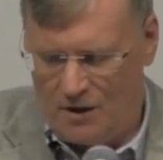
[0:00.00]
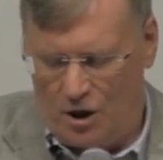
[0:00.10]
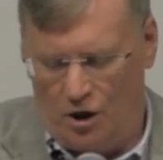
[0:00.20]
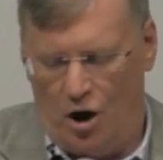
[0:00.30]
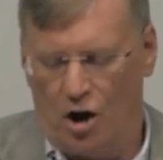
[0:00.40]

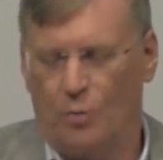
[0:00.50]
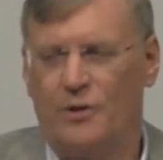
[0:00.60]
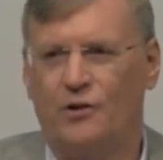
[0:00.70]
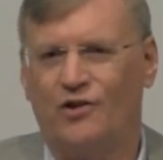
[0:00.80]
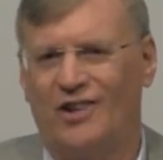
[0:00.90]
along
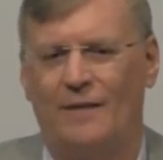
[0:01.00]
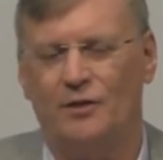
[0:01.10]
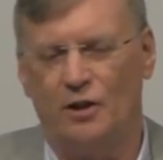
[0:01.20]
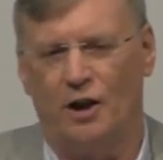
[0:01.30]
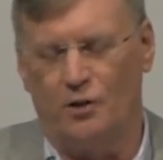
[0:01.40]
with
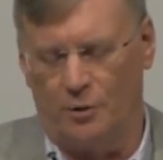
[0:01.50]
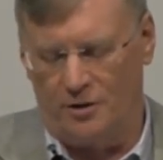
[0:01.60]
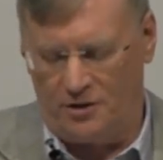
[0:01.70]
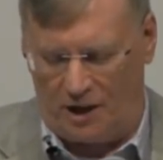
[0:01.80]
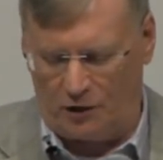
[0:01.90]

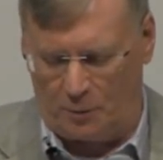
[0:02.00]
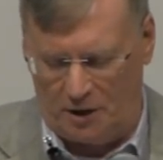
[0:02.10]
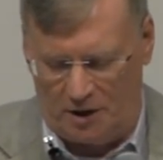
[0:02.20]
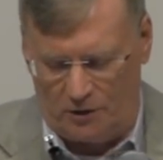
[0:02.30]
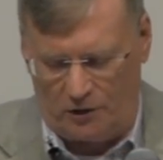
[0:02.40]
700
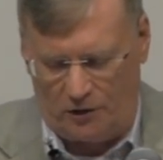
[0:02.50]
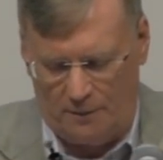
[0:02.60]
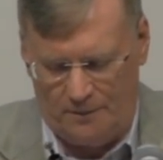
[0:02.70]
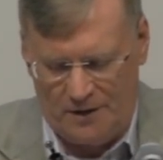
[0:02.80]
Thespians